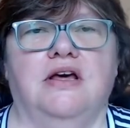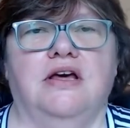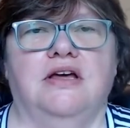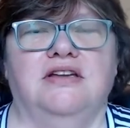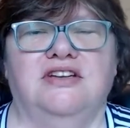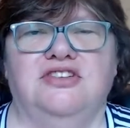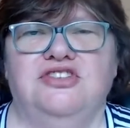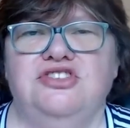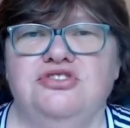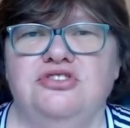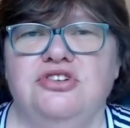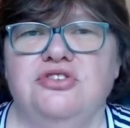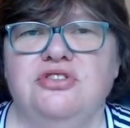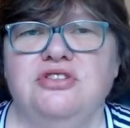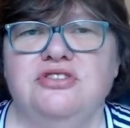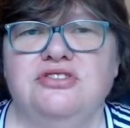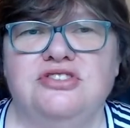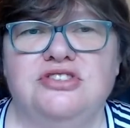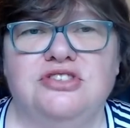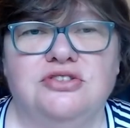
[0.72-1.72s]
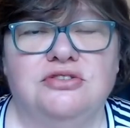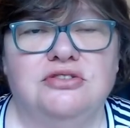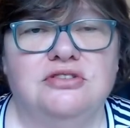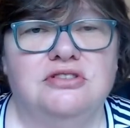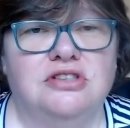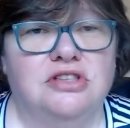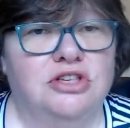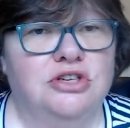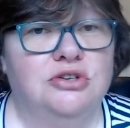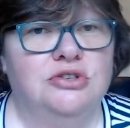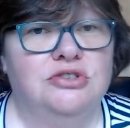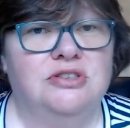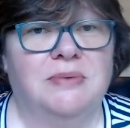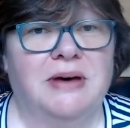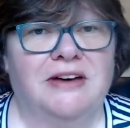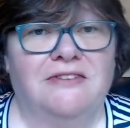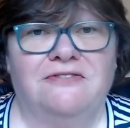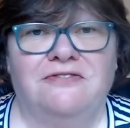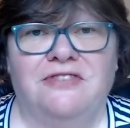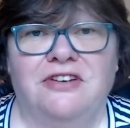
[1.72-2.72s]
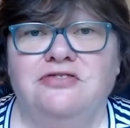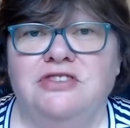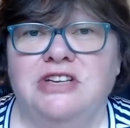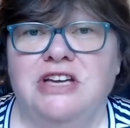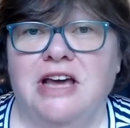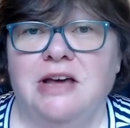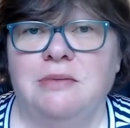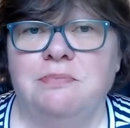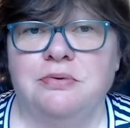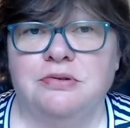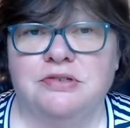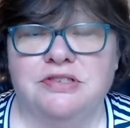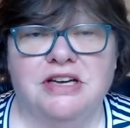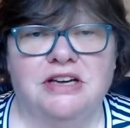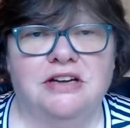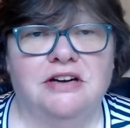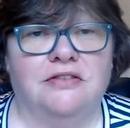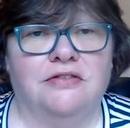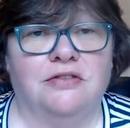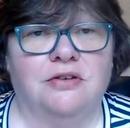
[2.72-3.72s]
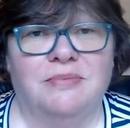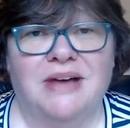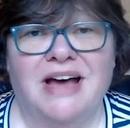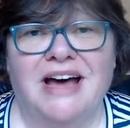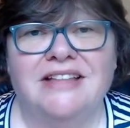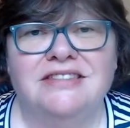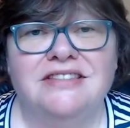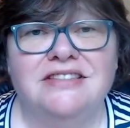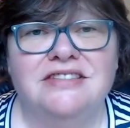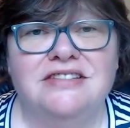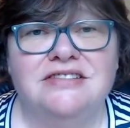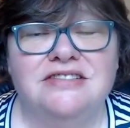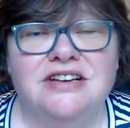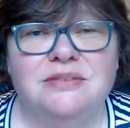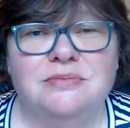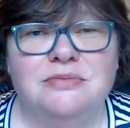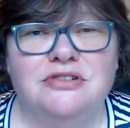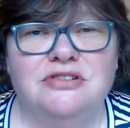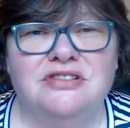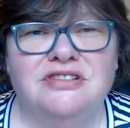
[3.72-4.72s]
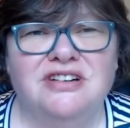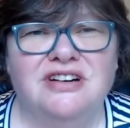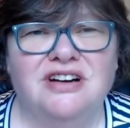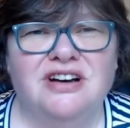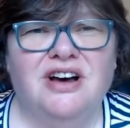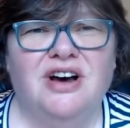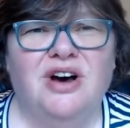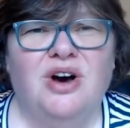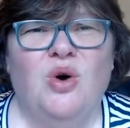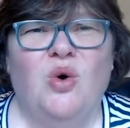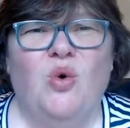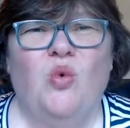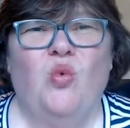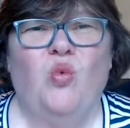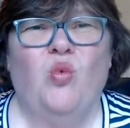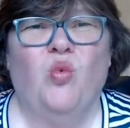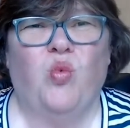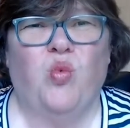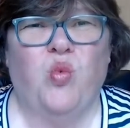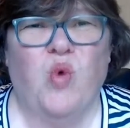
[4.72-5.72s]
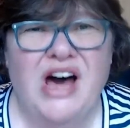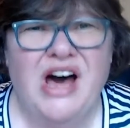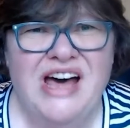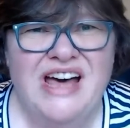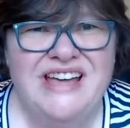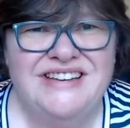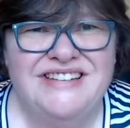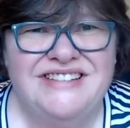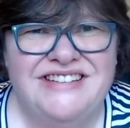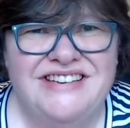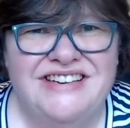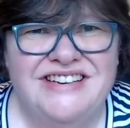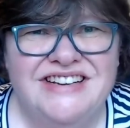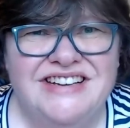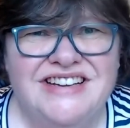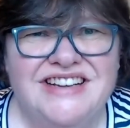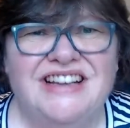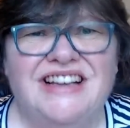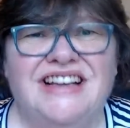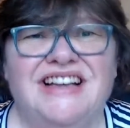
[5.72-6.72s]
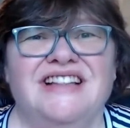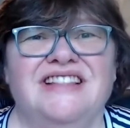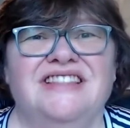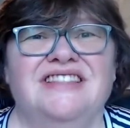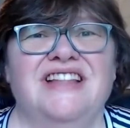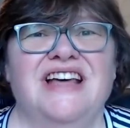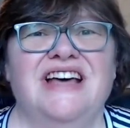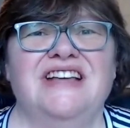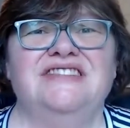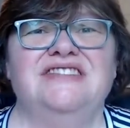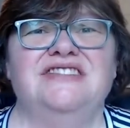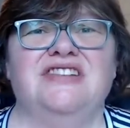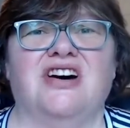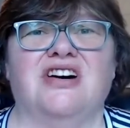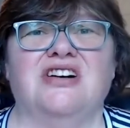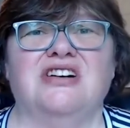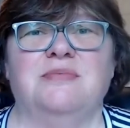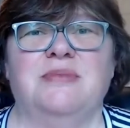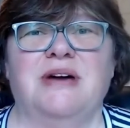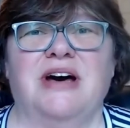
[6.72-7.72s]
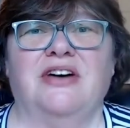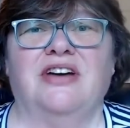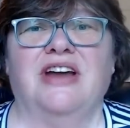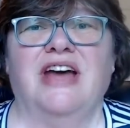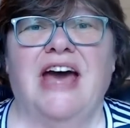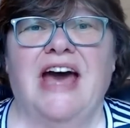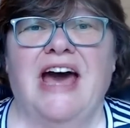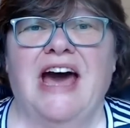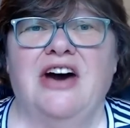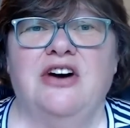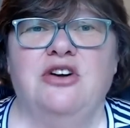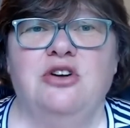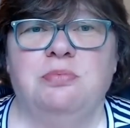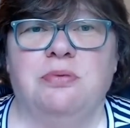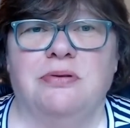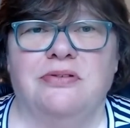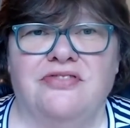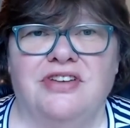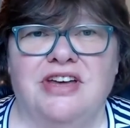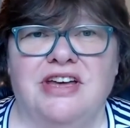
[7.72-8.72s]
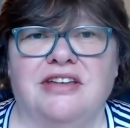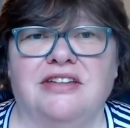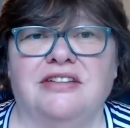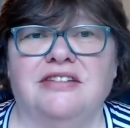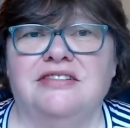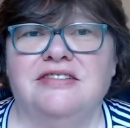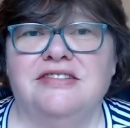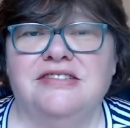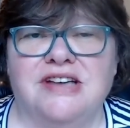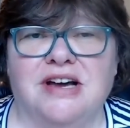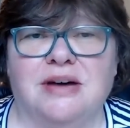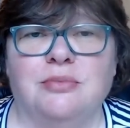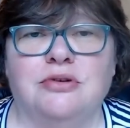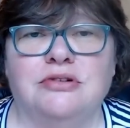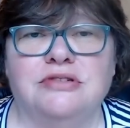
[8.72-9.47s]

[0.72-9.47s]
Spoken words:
Did you know that students lose about 58% of their math in the summer? What? Let's talk about how to prevent summer